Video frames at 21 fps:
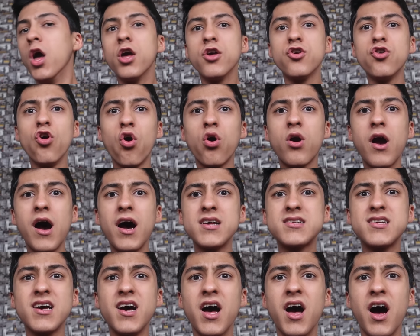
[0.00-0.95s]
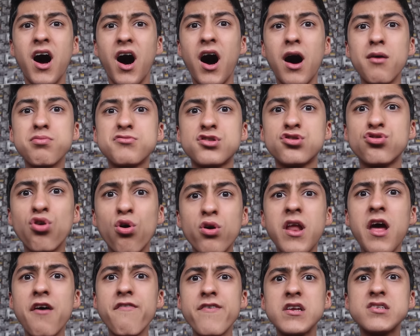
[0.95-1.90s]
Yo, guys, I'm so
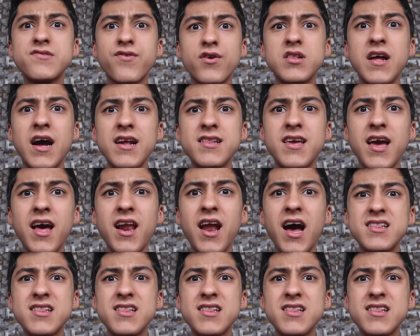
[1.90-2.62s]
nervous for that girl.